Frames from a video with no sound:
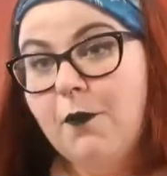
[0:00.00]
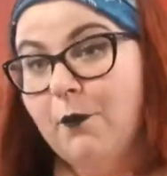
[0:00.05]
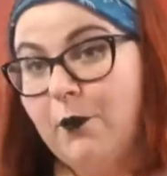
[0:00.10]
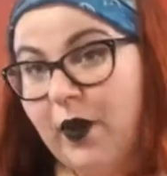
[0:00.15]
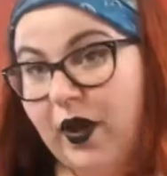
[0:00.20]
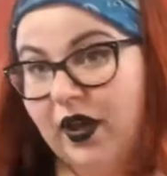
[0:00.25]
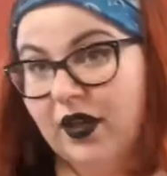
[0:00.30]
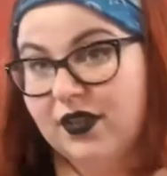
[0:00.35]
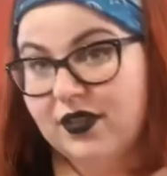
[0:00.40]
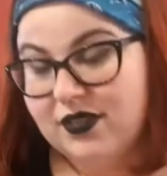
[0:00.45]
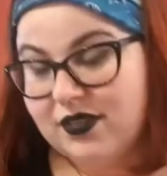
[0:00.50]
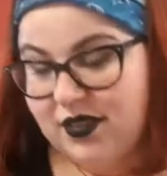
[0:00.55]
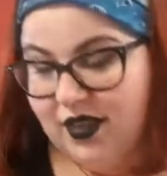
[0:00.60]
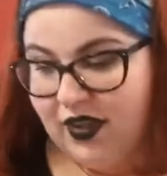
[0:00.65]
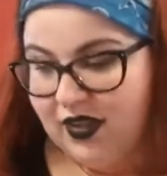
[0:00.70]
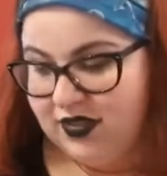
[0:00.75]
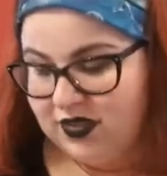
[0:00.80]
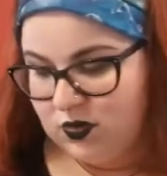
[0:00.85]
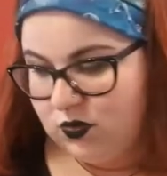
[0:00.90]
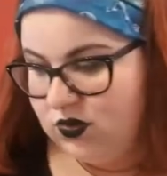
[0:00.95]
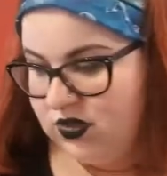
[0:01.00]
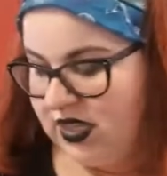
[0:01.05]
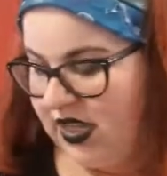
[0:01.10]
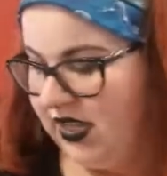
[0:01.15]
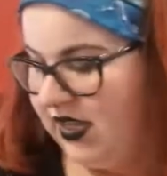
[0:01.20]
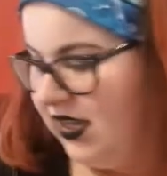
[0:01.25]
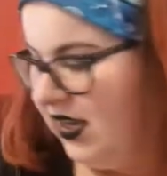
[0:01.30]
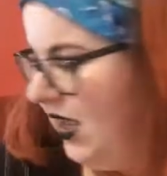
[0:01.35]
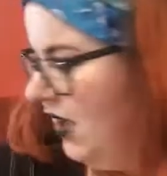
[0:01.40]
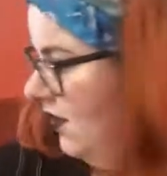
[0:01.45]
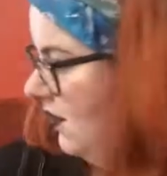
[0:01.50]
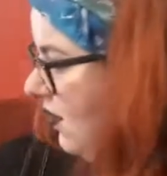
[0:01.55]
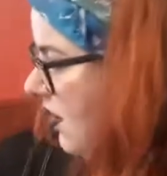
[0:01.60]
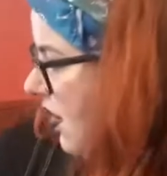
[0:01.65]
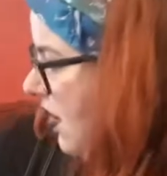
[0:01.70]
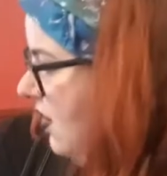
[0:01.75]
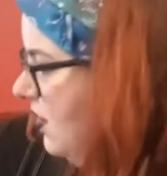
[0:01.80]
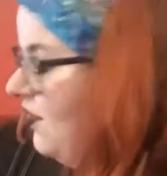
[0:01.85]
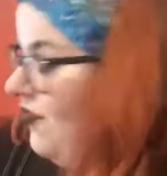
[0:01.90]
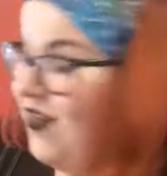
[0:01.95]
but it's all taken out.
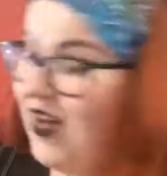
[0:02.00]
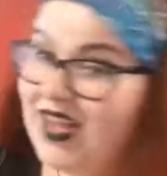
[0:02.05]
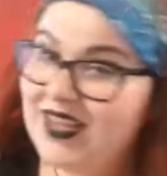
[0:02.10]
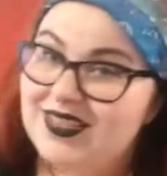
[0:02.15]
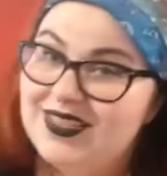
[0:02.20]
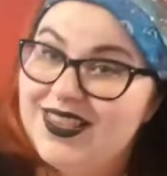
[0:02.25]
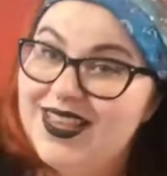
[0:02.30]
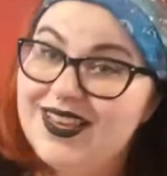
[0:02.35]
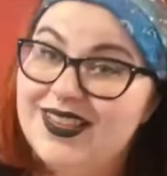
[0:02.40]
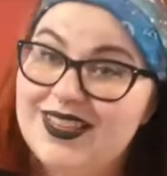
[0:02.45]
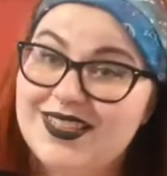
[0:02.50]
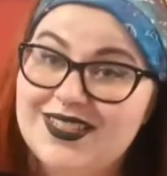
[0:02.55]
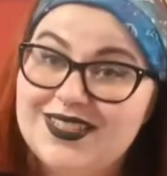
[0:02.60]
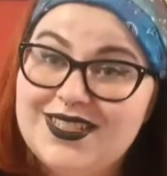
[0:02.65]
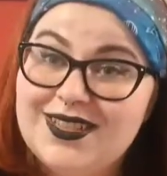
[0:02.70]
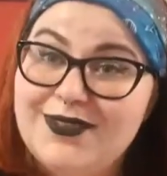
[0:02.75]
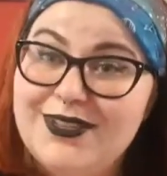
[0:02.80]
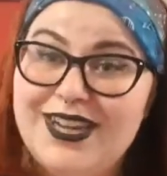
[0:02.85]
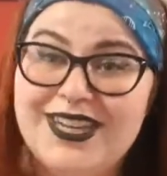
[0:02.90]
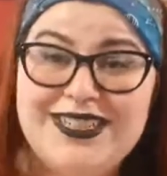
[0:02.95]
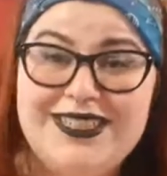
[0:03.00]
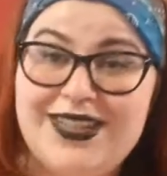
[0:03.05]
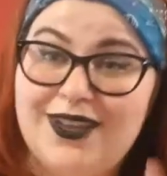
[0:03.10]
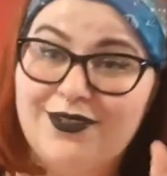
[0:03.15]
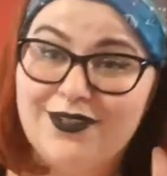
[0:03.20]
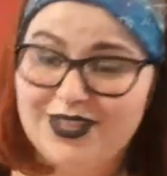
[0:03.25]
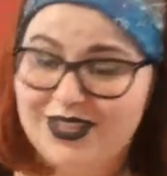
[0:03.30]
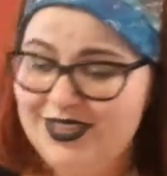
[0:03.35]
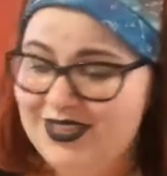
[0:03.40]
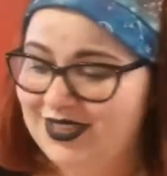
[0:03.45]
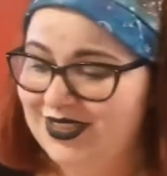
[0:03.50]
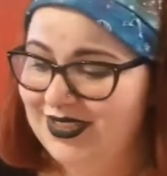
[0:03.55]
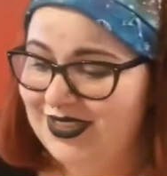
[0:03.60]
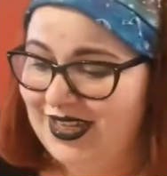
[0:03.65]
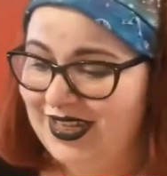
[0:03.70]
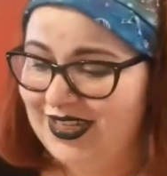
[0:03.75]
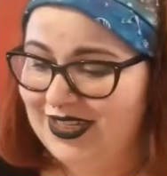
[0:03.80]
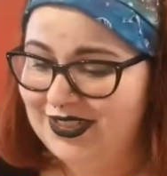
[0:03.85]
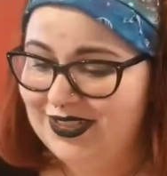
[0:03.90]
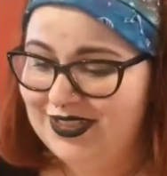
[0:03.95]
First thing, this is something I definitely didn't
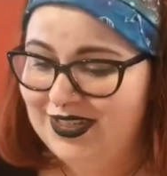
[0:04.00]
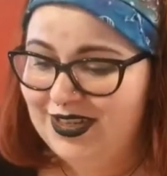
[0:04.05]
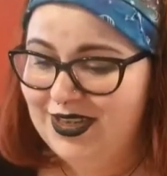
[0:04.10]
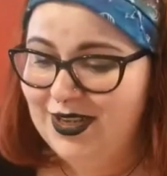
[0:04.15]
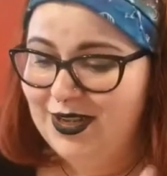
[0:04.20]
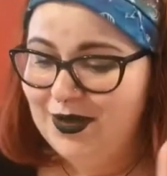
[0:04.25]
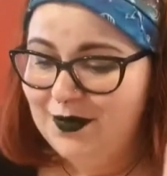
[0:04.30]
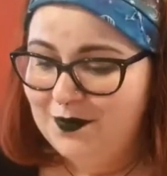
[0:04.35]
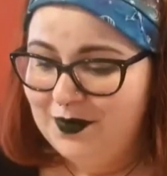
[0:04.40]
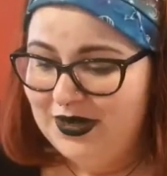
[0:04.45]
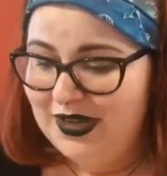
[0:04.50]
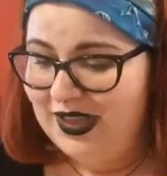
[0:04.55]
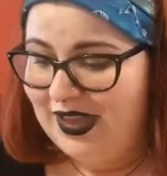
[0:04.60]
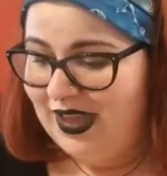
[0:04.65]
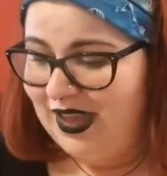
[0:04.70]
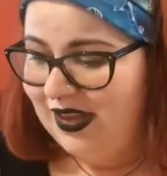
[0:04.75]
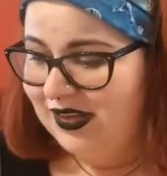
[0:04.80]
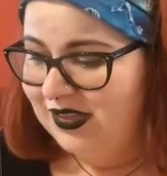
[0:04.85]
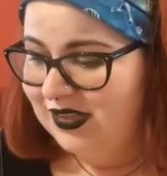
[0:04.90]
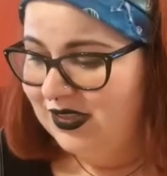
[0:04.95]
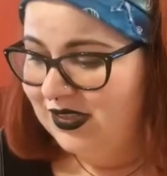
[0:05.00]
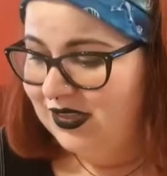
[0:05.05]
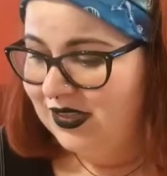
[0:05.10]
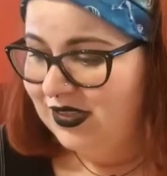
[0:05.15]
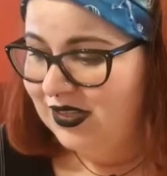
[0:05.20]
need, but again,